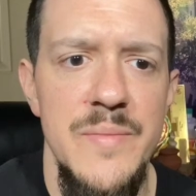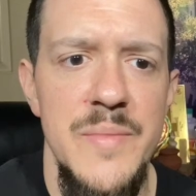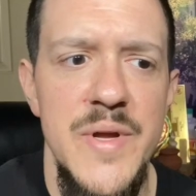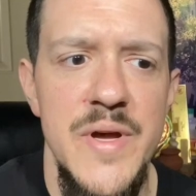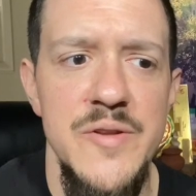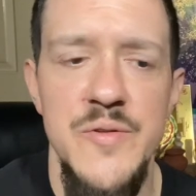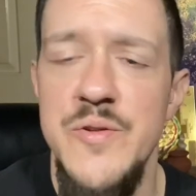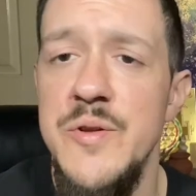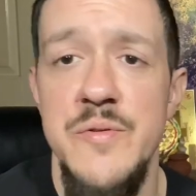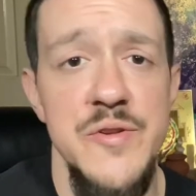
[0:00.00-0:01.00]
because there,
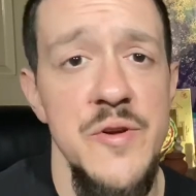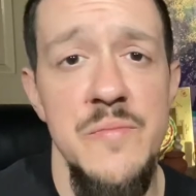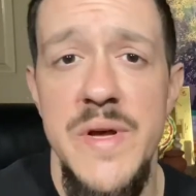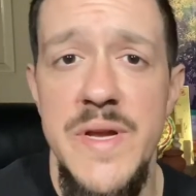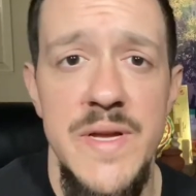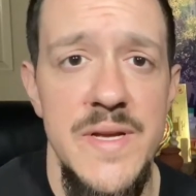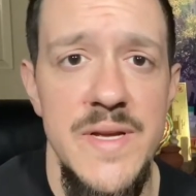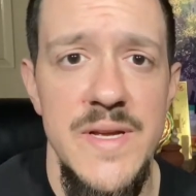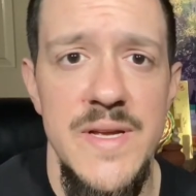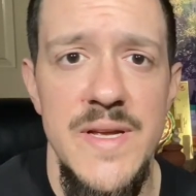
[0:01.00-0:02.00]
there are so many.
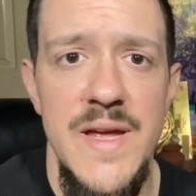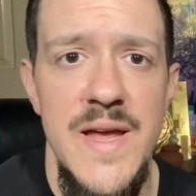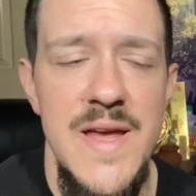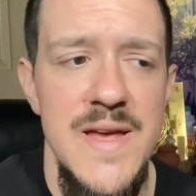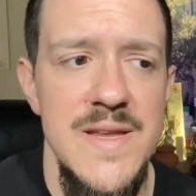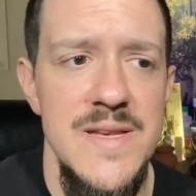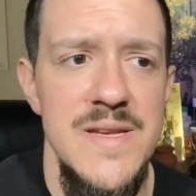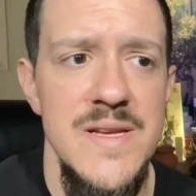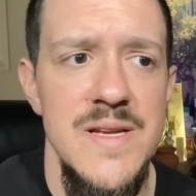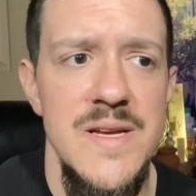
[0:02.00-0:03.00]
And
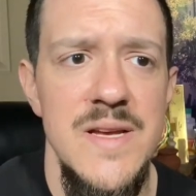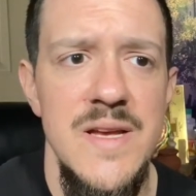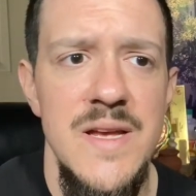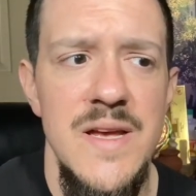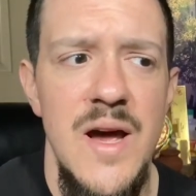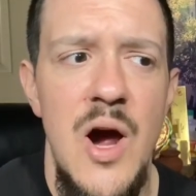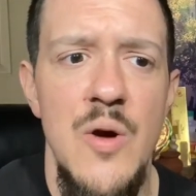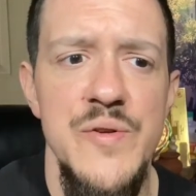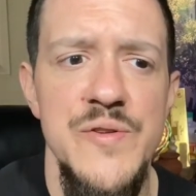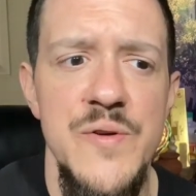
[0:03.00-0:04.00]

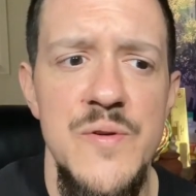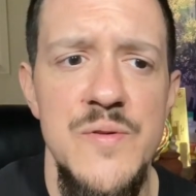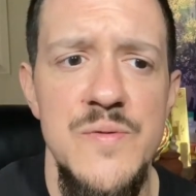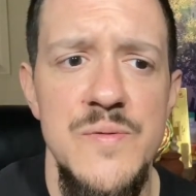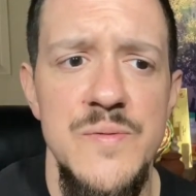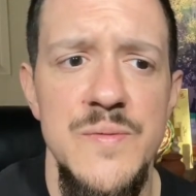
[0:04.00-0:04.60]
our soul,